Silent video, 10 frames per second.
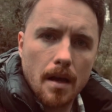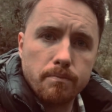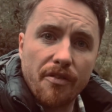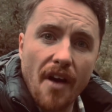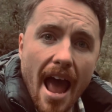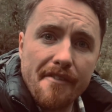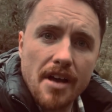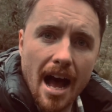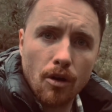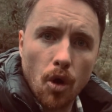But for
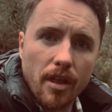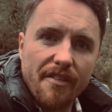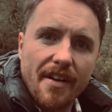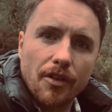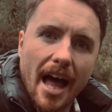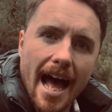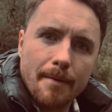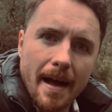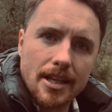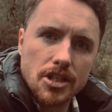every outlaw that felt the
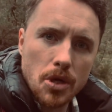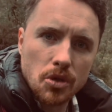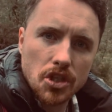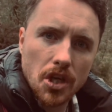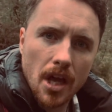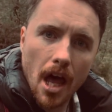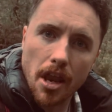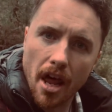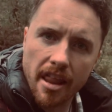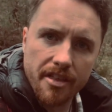hangman's noose,
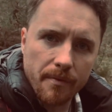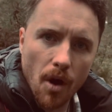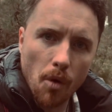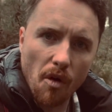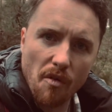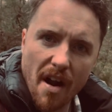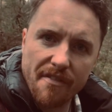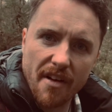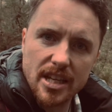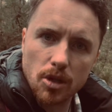none of them were
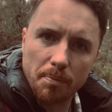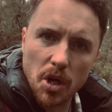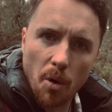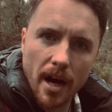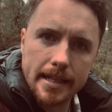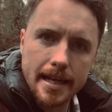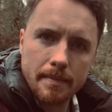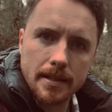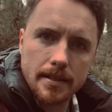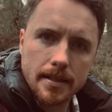red-faced or blue-eyed
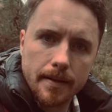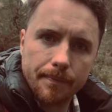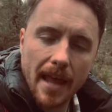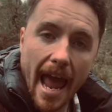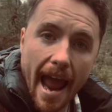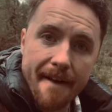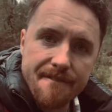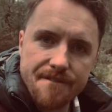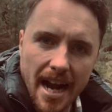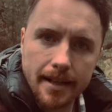demons. In
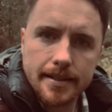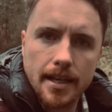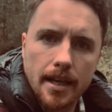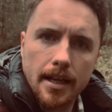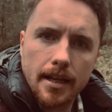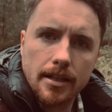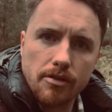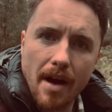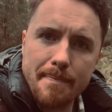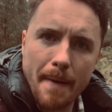fact,
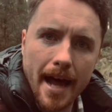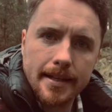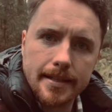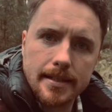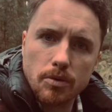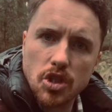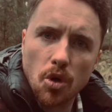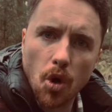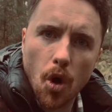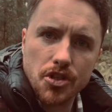the Red Bandits were
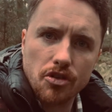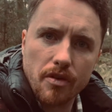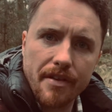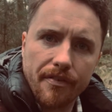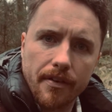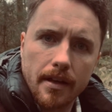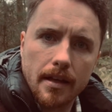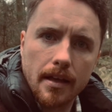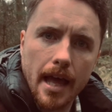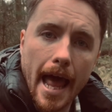still causing grief.
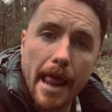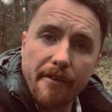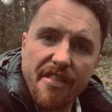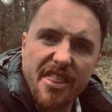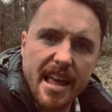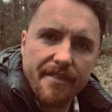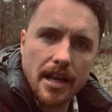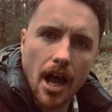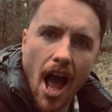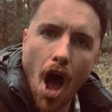They were
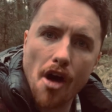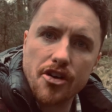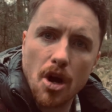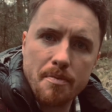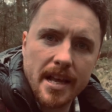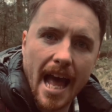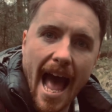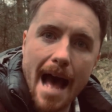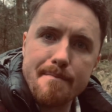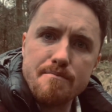thieving, robbing
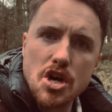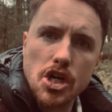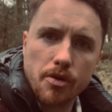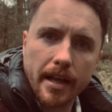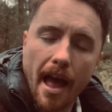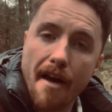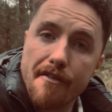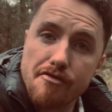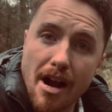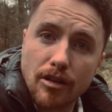and murdering
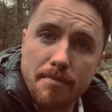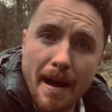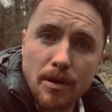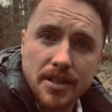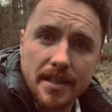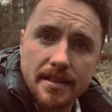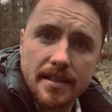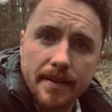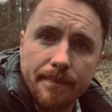throughout the mountains.